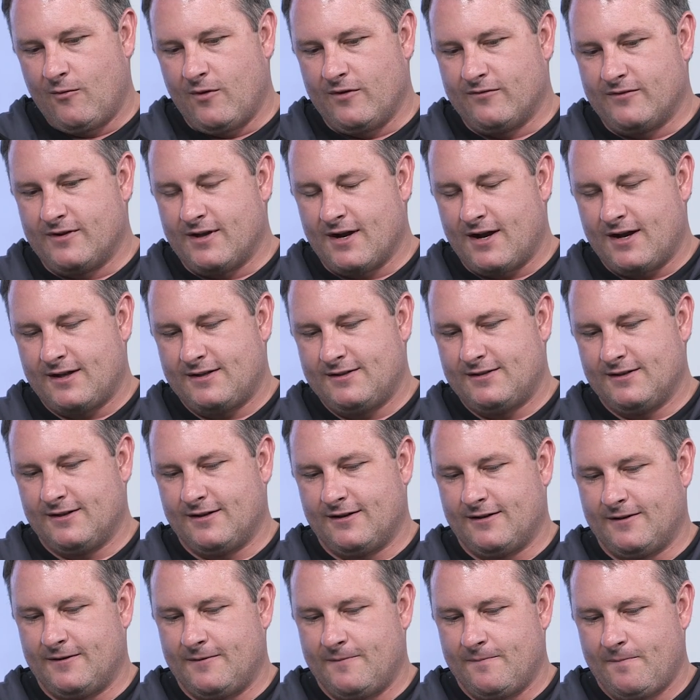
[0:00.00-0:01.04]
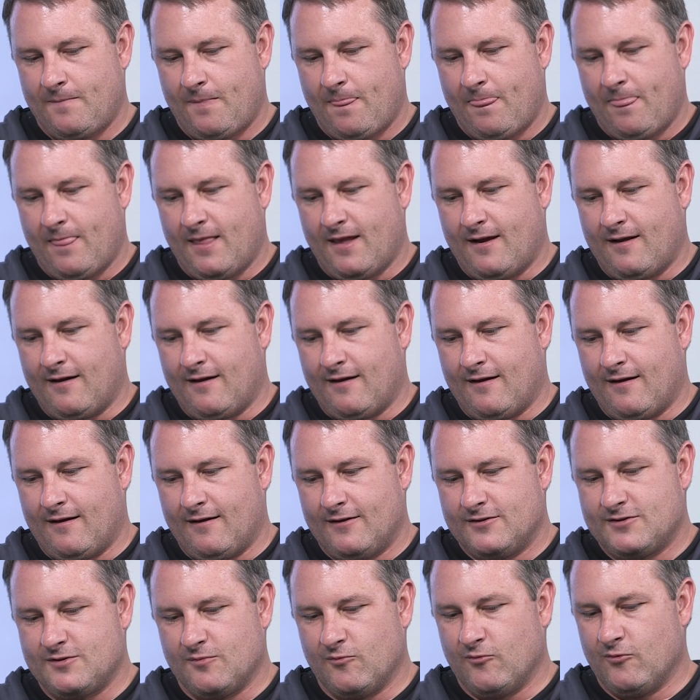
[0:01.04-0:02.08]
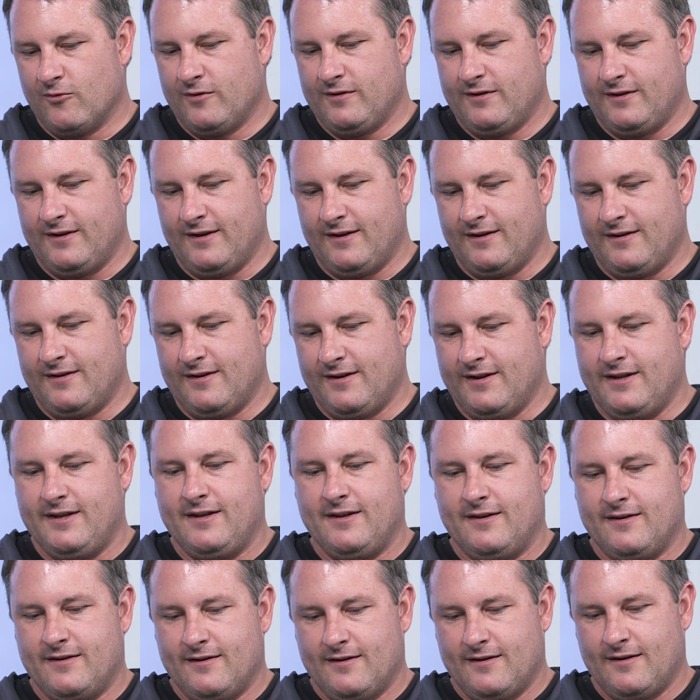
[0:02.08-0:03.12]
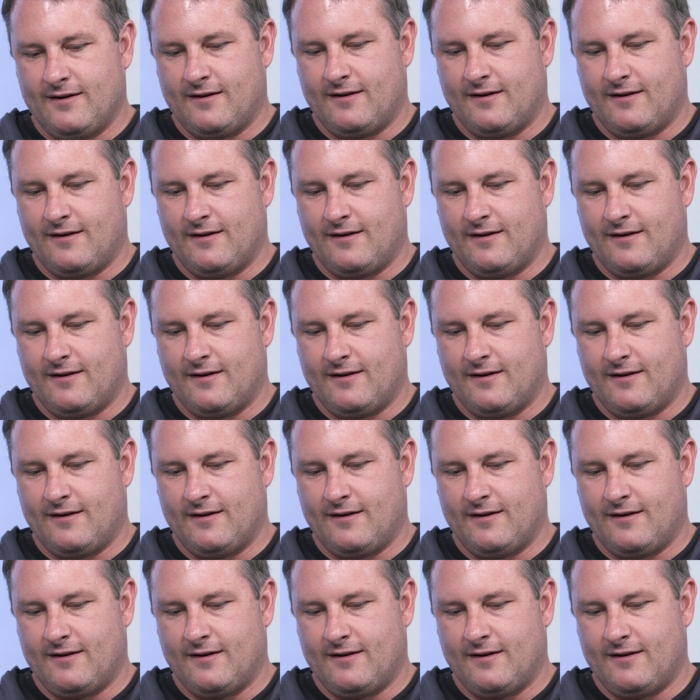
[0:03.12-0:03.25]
we've got some really neat